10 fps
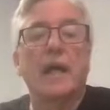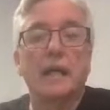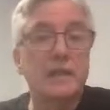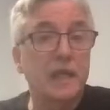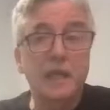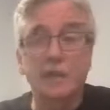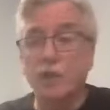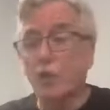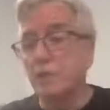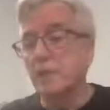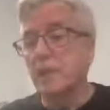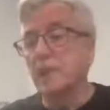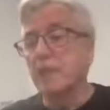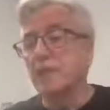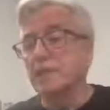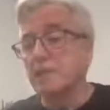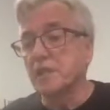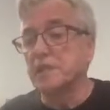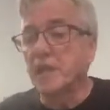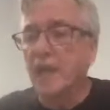Yeah, Tom, it
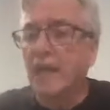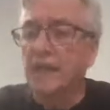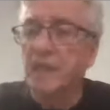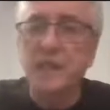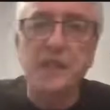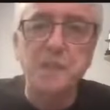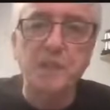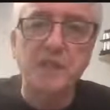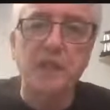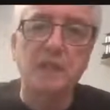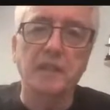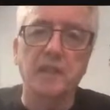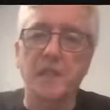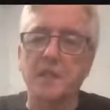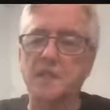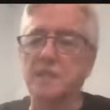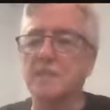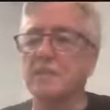does. In this particular case,